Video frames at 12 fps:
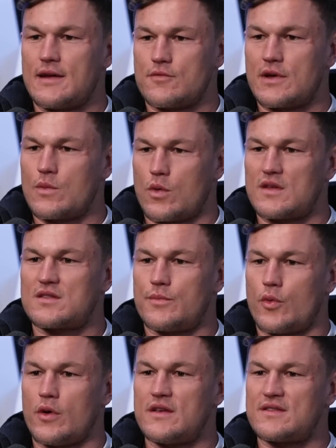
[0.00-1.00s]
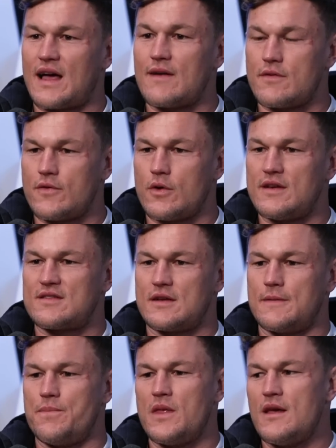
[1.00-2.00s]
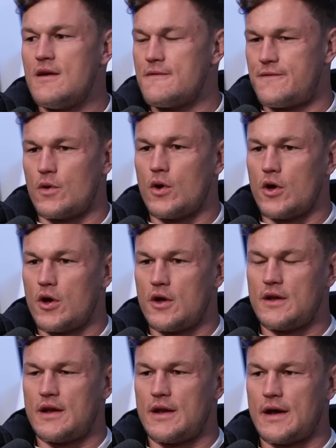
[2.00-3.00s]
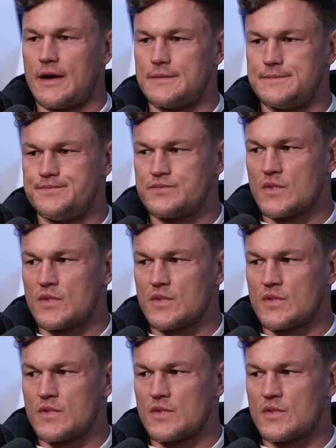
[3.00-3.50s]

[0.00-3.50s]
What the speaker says: and really wants the boys to have a voice and feel heard. And